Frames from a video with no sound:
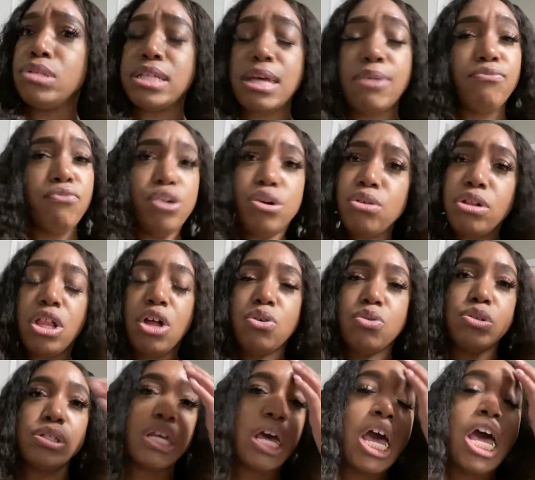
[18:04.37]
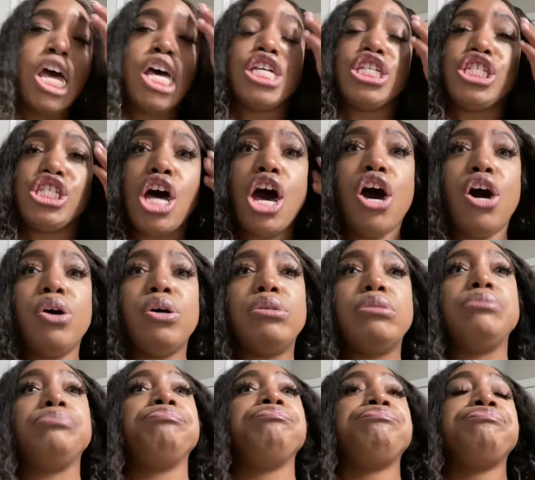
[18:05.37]
I'm real close.
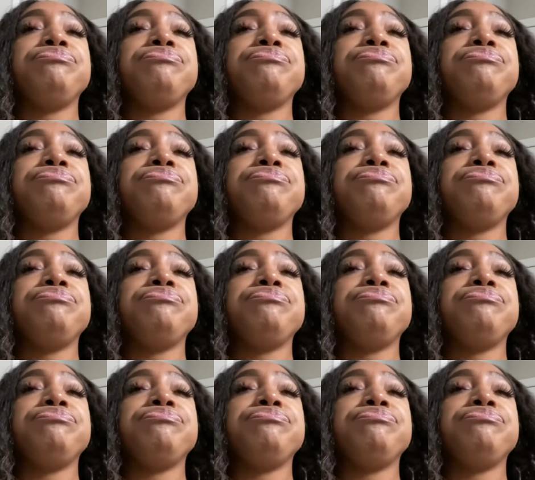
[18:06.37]
So